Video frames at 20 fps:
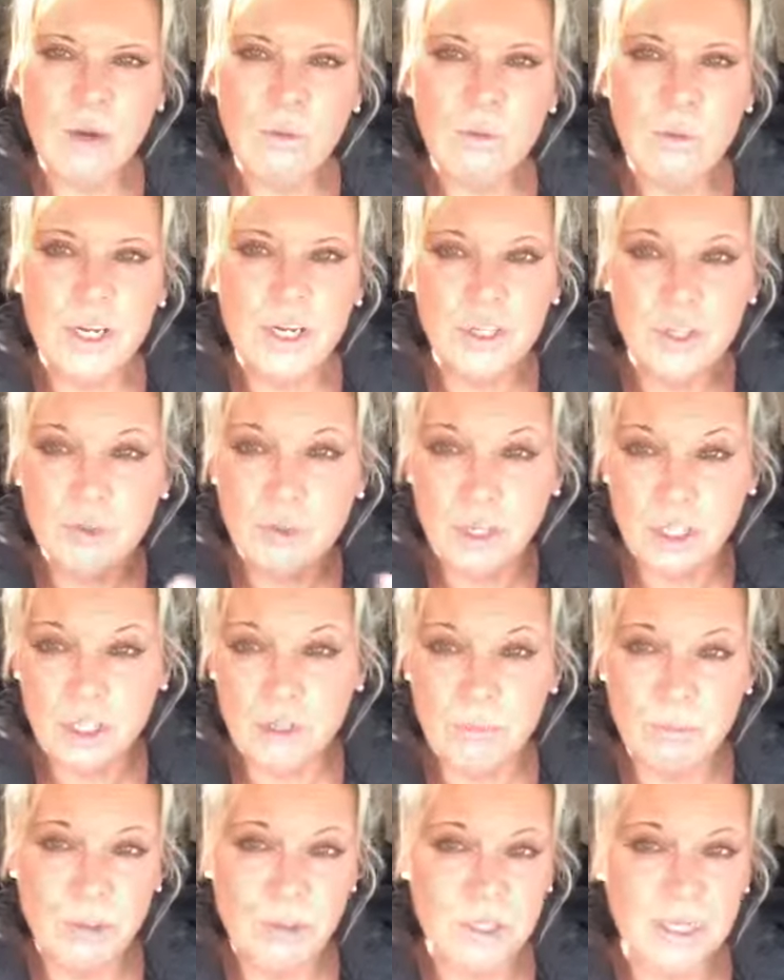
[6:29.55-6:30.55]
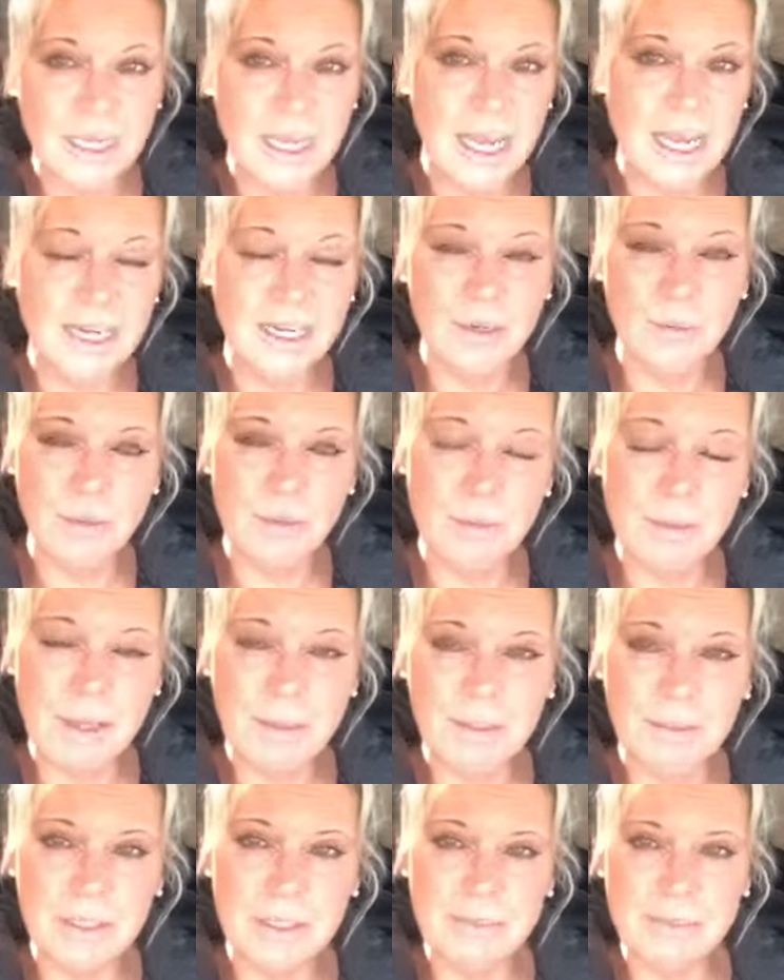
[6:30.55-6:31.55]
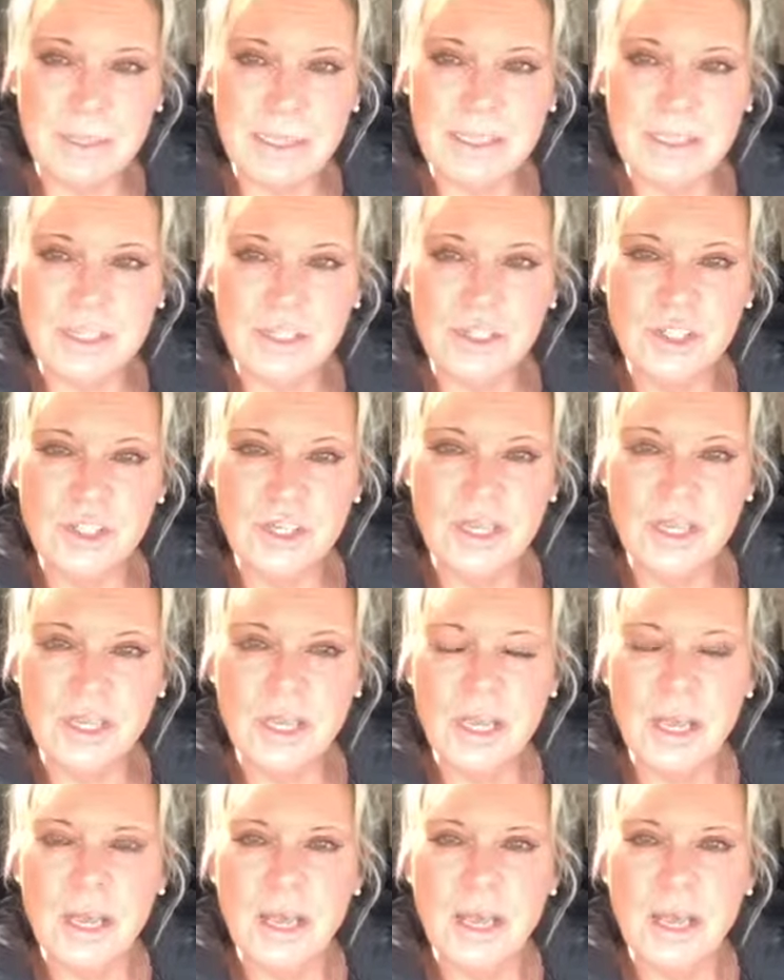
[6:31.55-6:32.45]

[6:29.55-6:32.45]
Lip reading: when you are communicating with people in Messenger,